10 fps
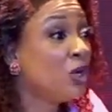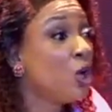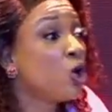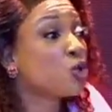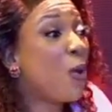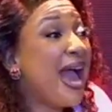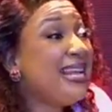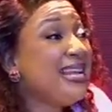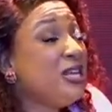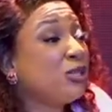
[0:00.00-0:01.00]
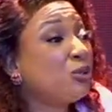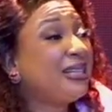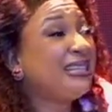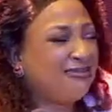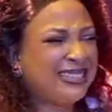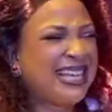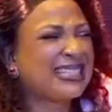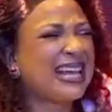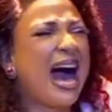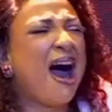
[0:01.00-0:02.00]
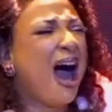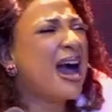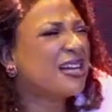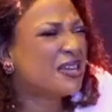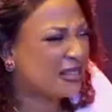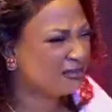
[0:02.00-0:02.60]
So any little thing gets her angry.